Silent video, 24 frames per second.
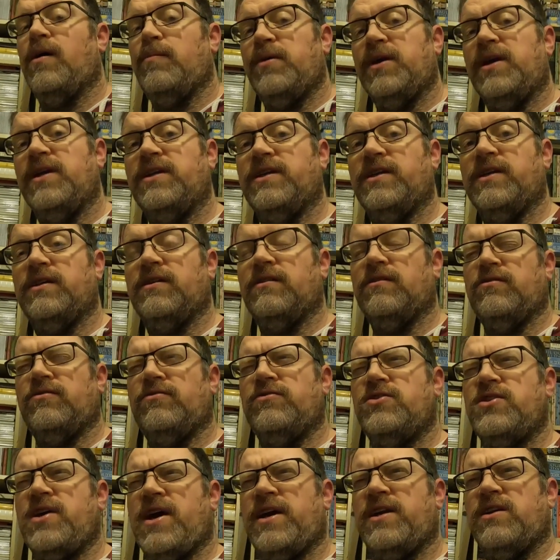beginning of
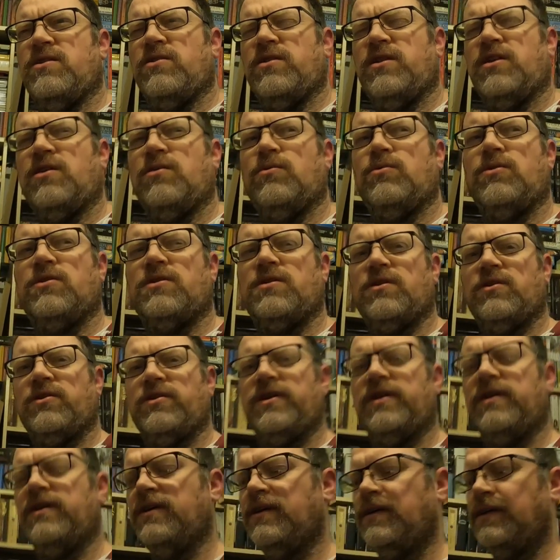Jan, I think it was, I got
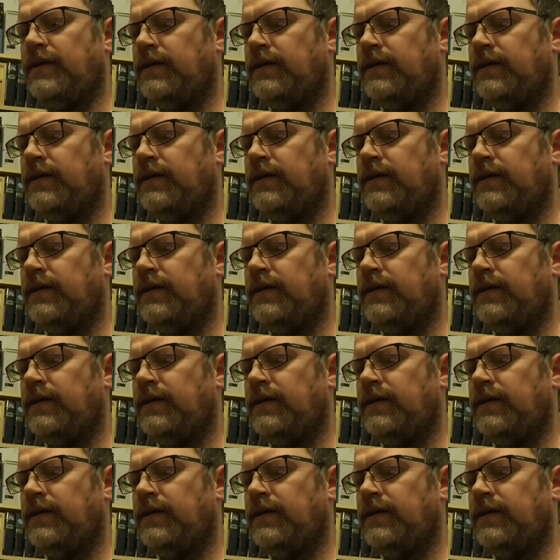it.